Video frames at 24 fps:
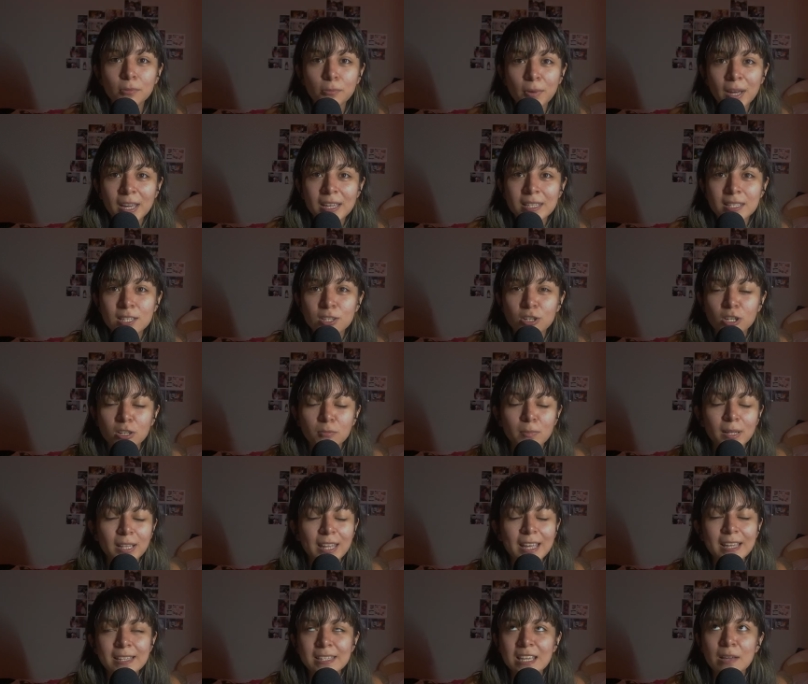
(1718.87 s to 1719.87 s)
ways and you're going to be
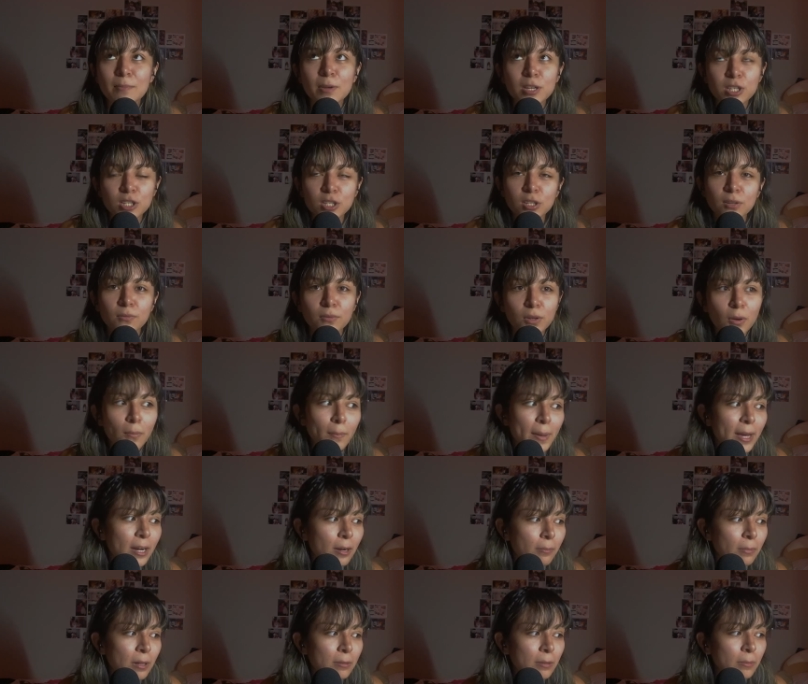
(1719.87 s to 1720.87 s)
like, damn, I should have known
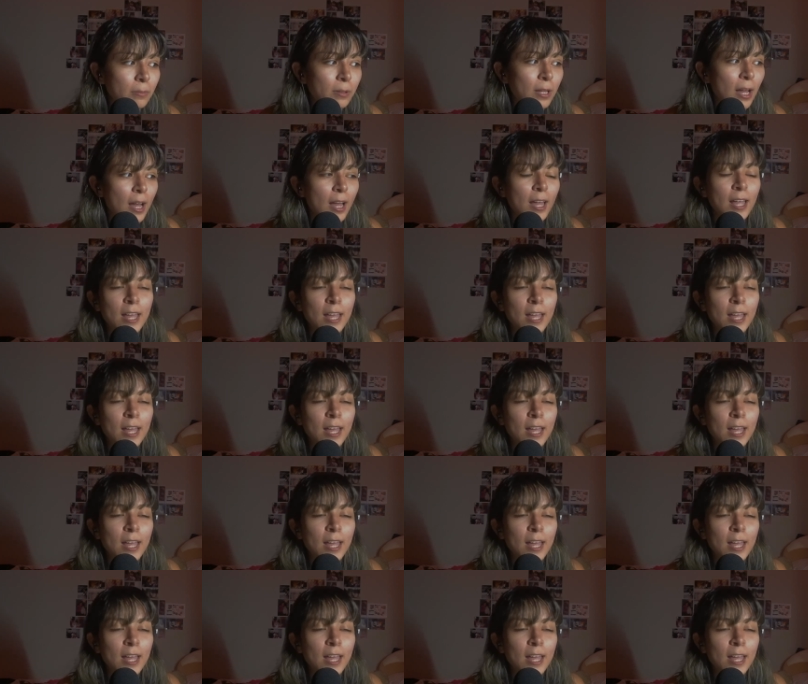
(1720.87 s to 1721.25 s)
better, blah, blah, blah.